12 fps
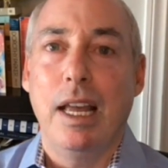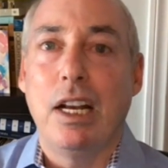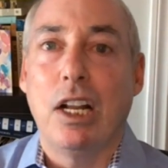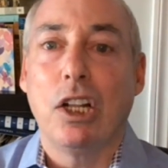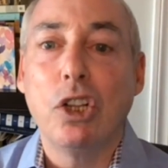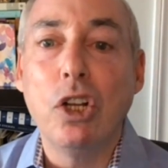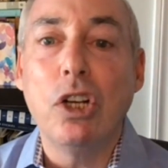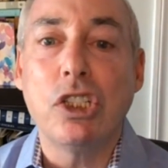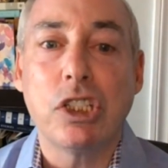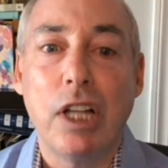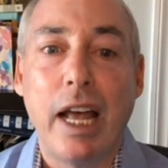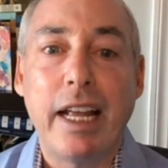And it
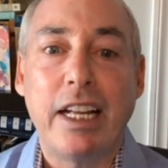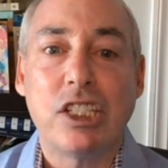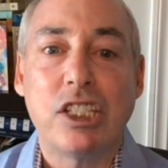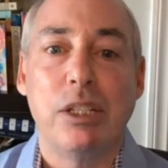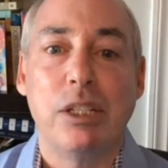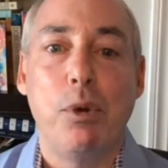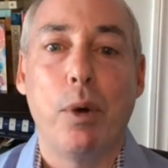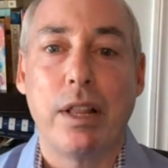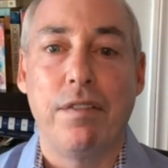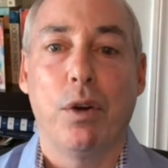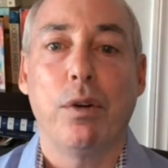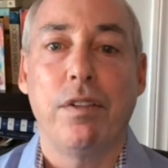looks like it's going to be one of
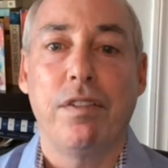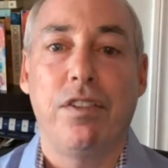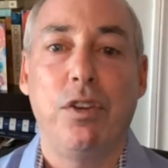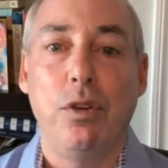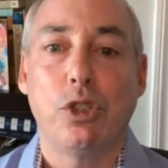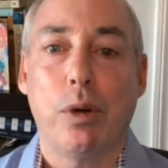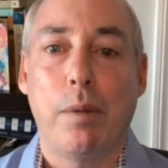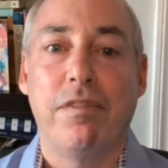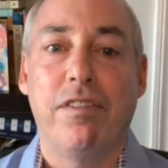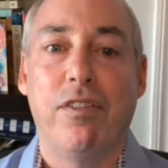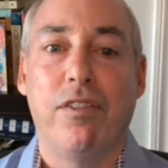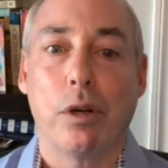the very few
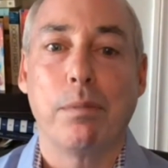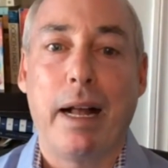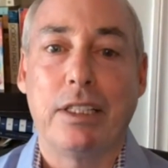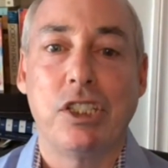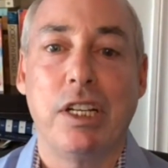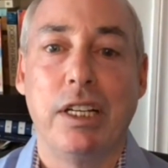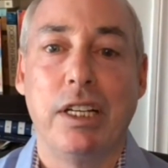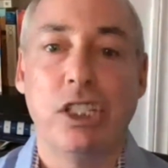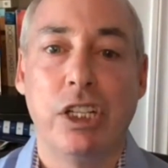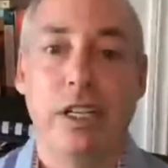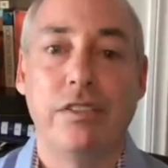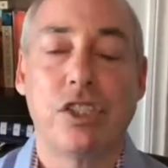Trump foreign policy
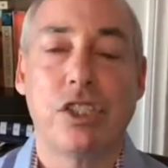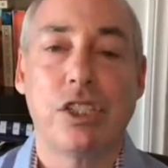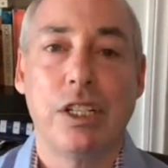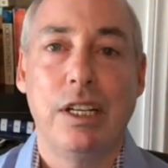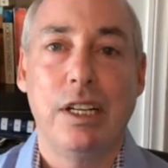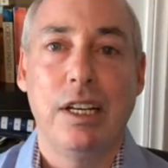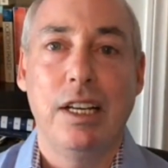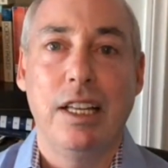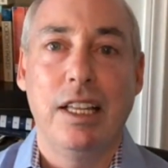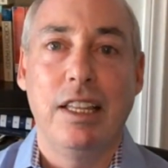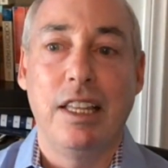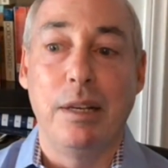initiatives
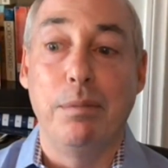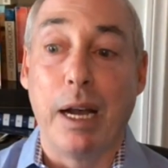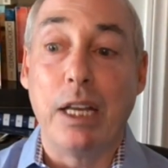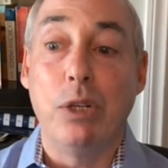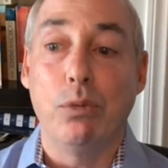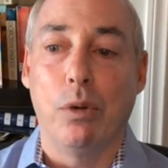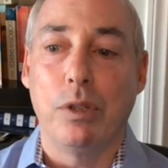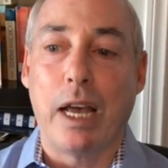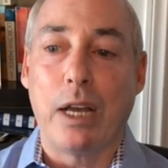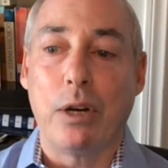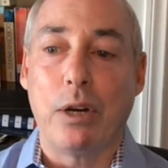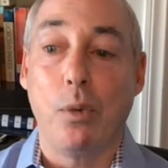that Biden will
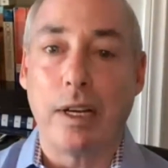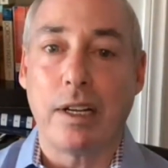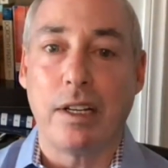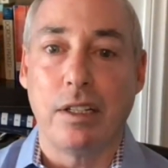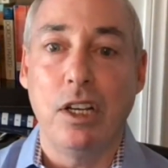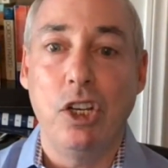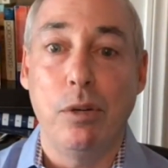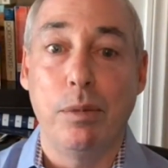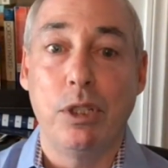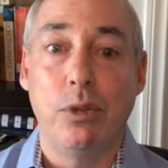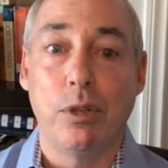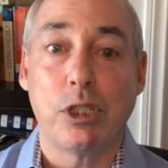not only want to continue,
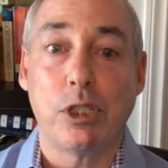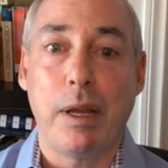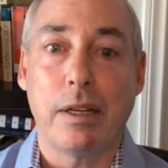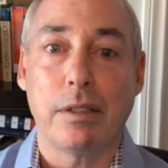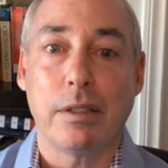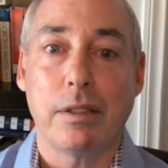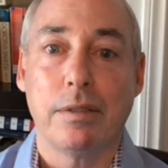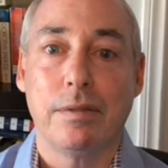but to expand.